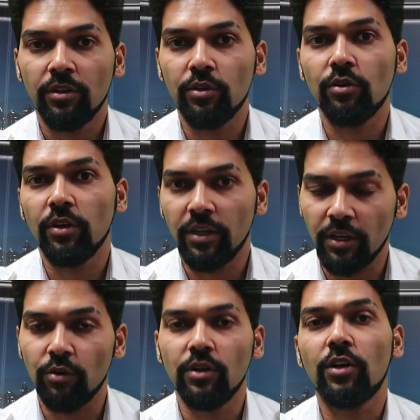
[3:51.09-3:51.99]
He
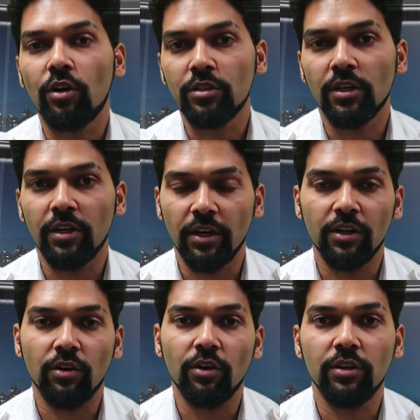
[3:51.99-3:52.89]
can only
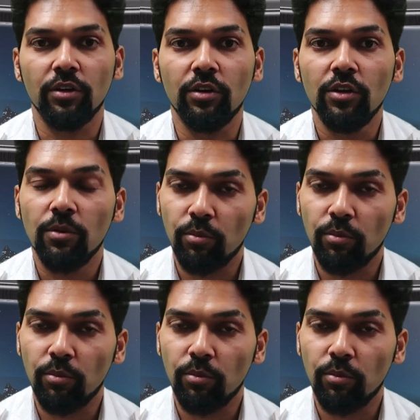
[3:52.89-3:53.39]
concentrate on your